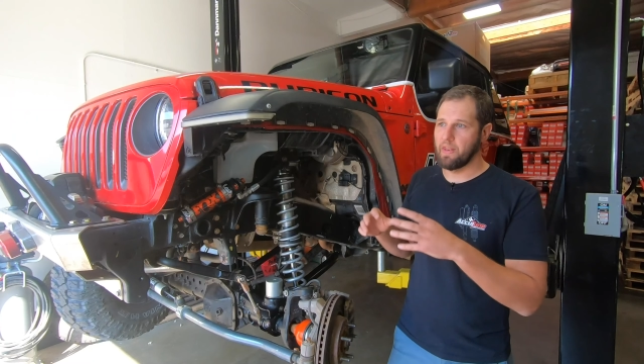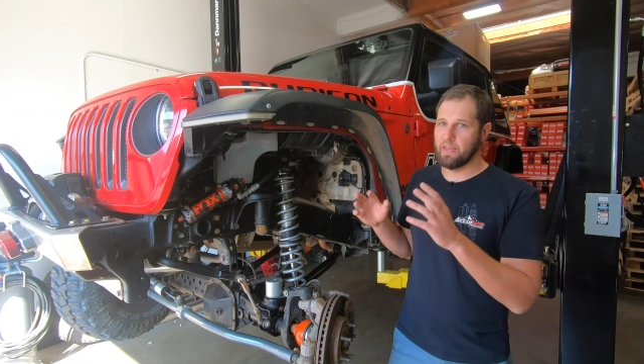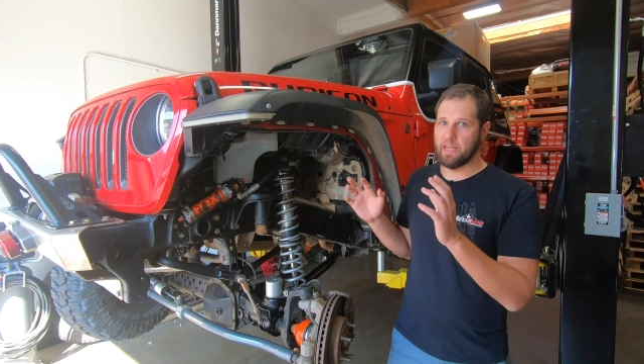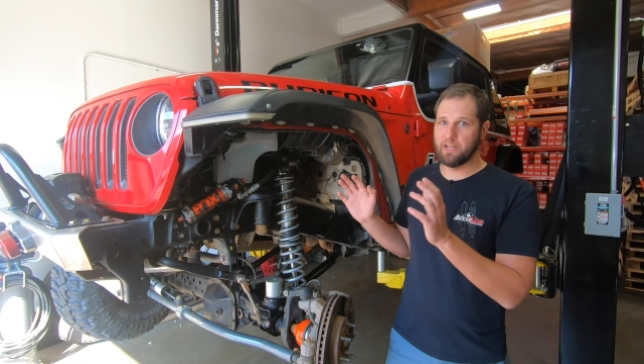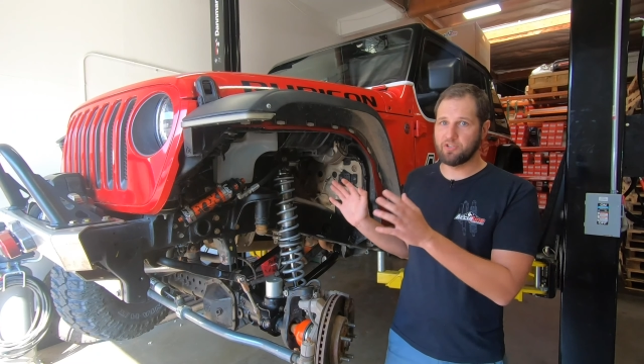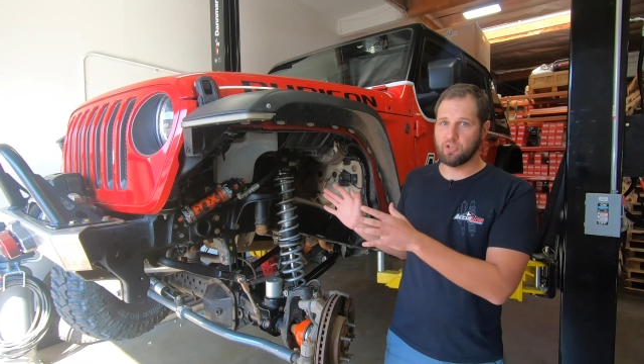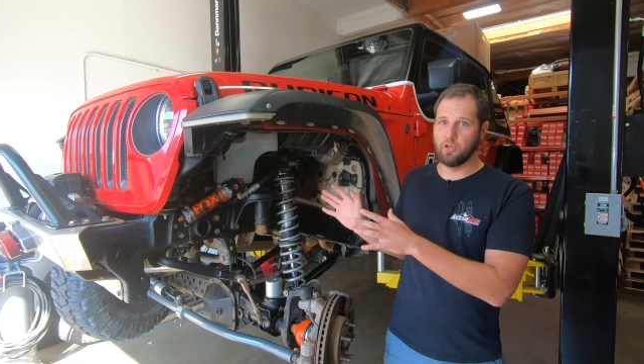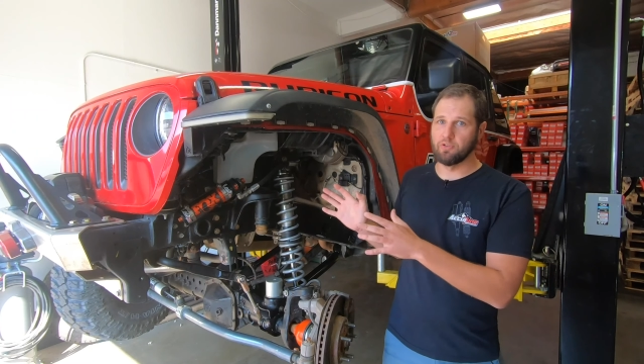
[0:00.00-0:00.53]
then
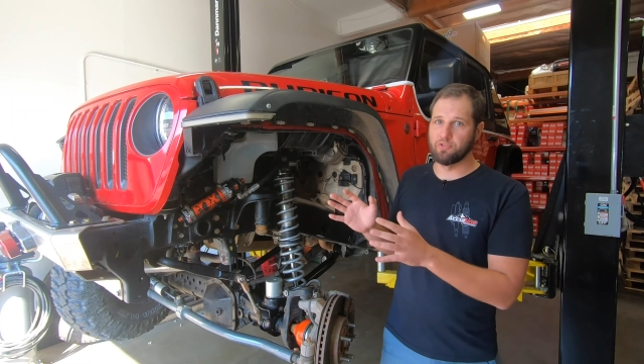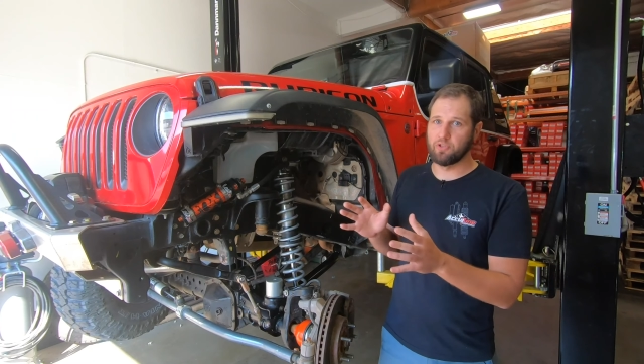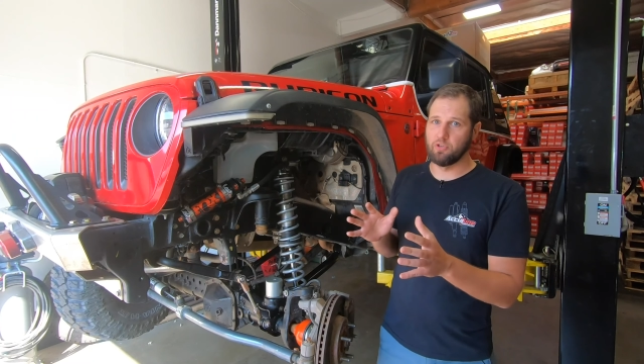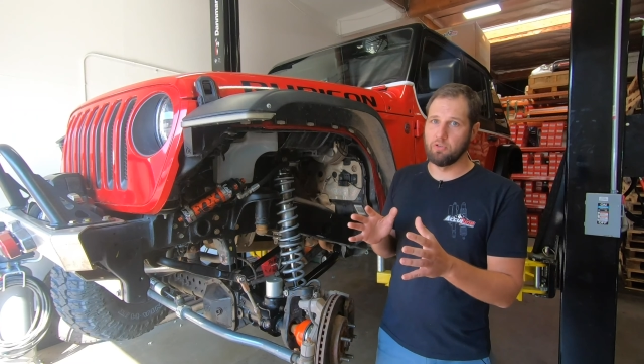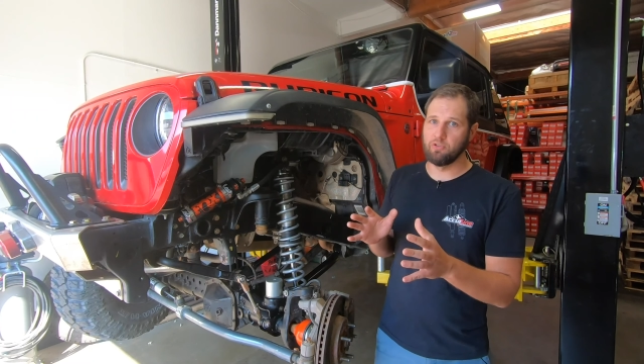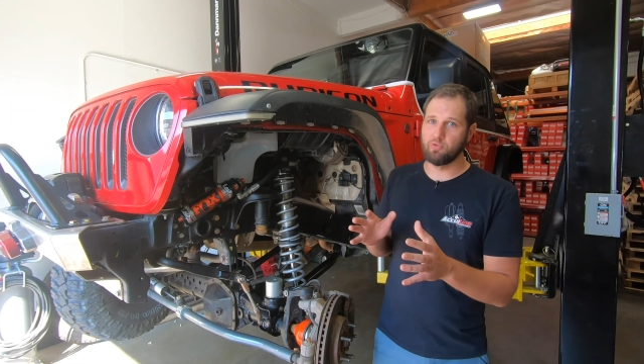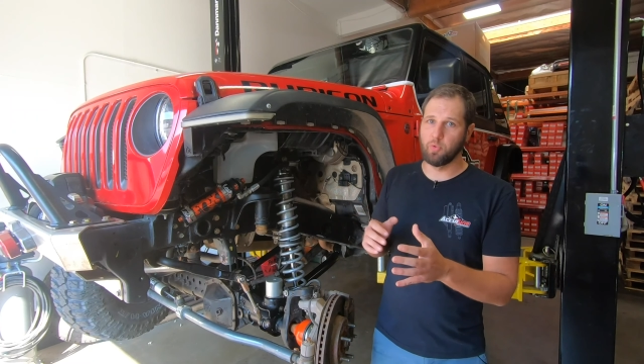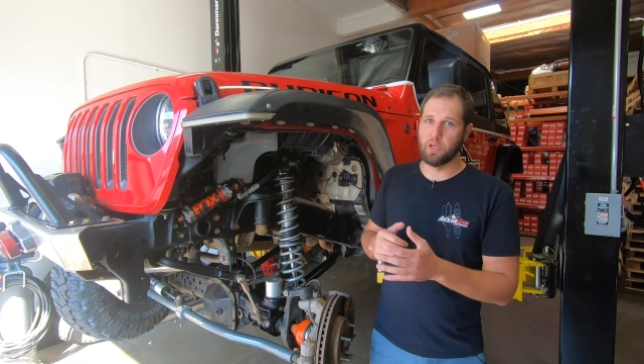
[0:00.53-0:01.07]
each of those
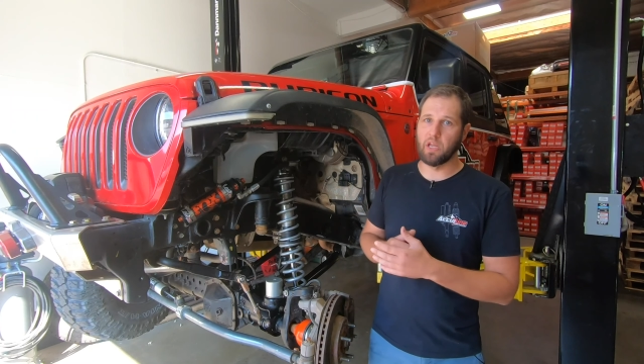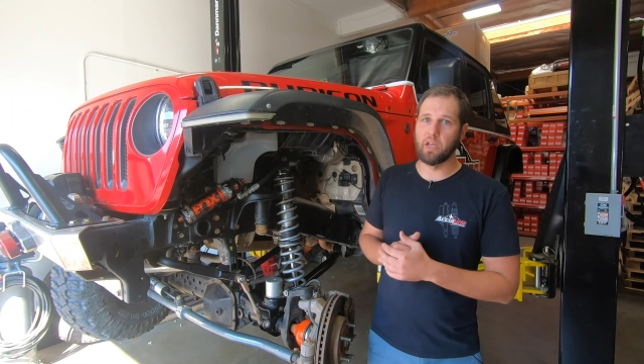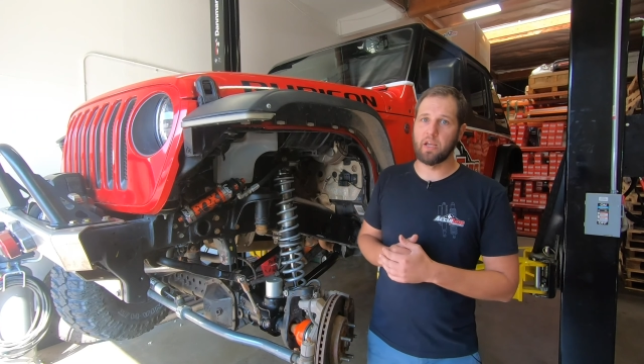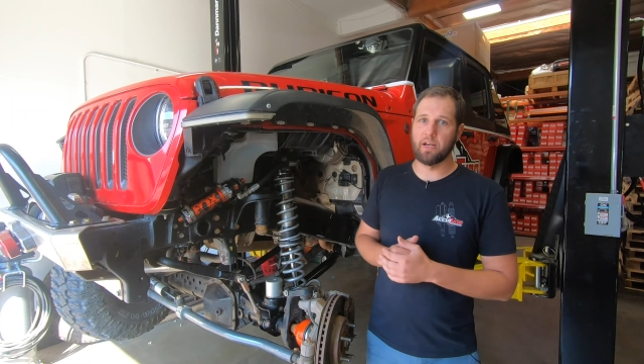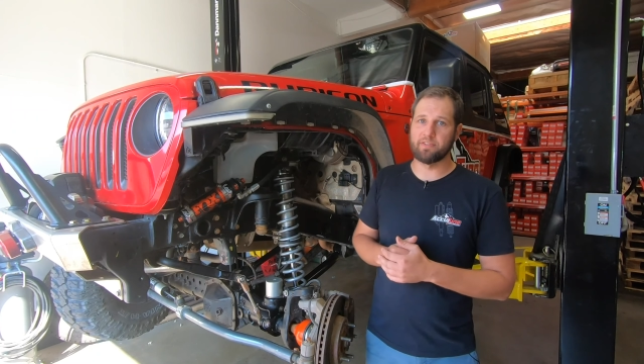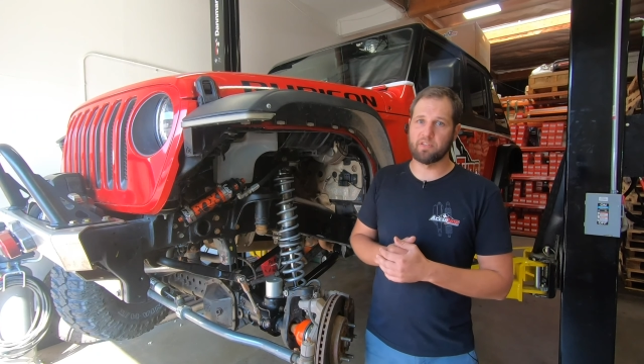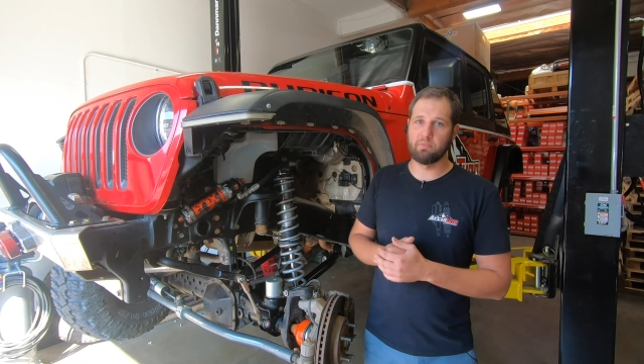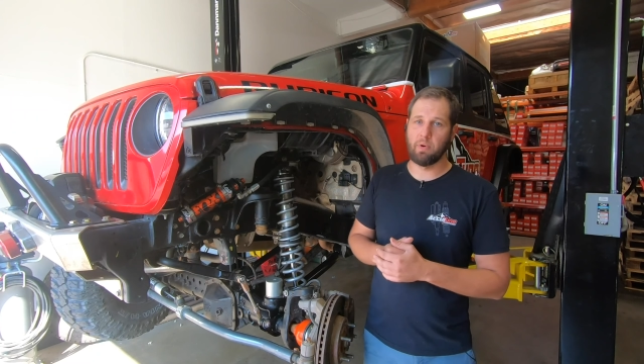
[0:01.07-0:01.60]
tunes we can
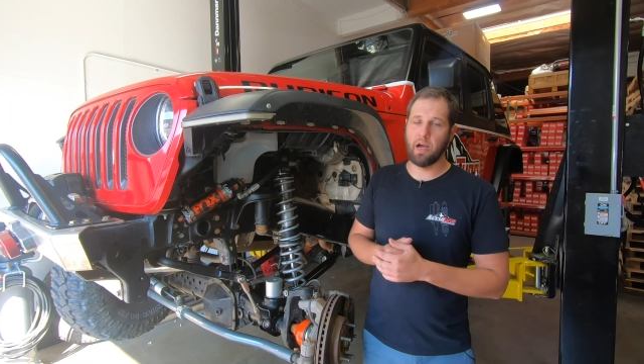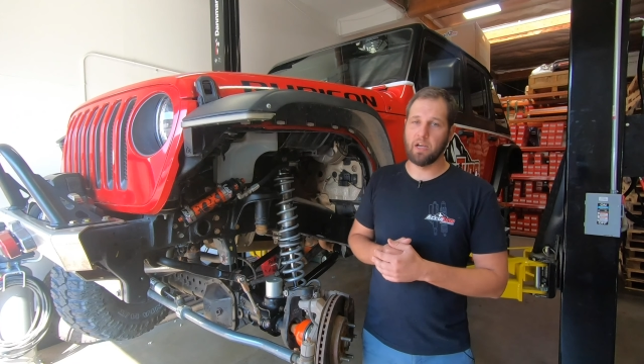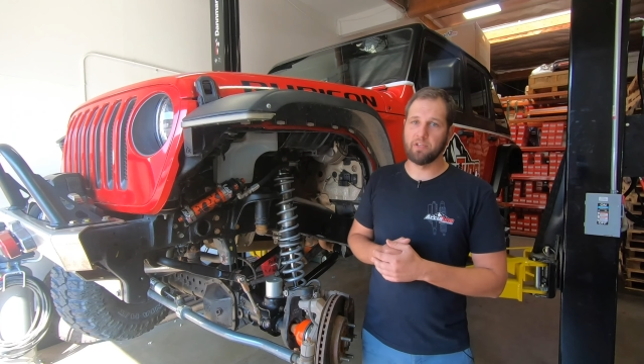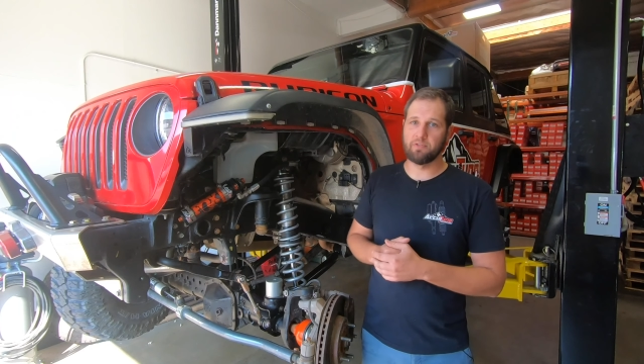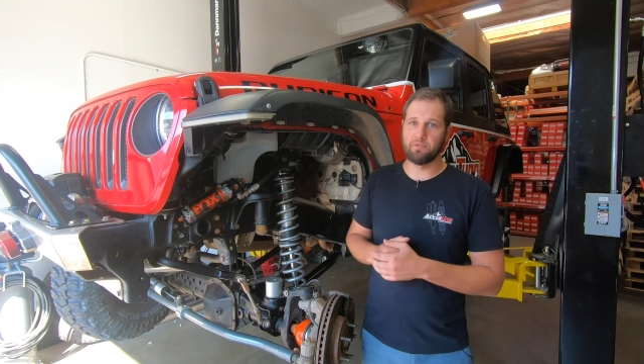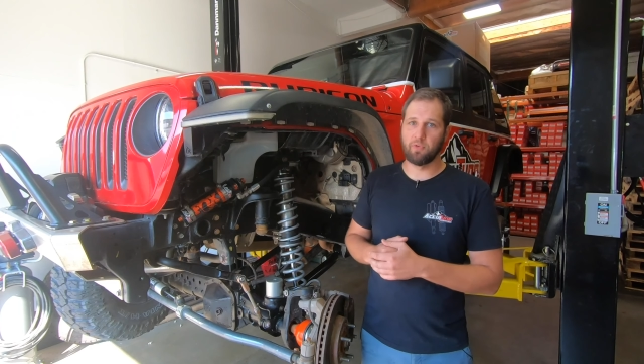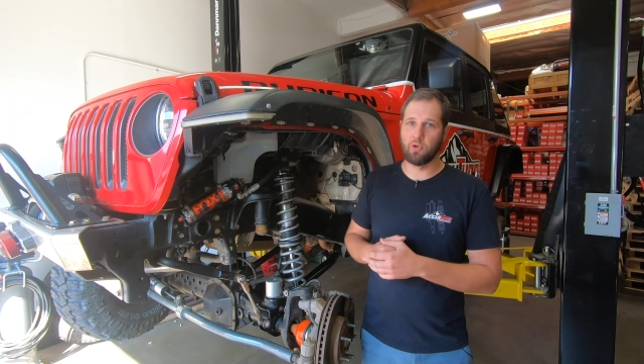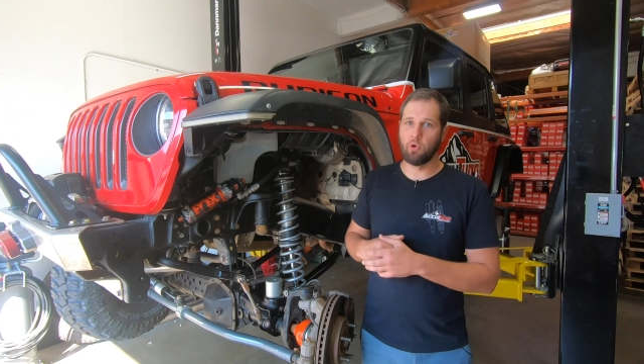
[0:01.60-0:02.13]
customize for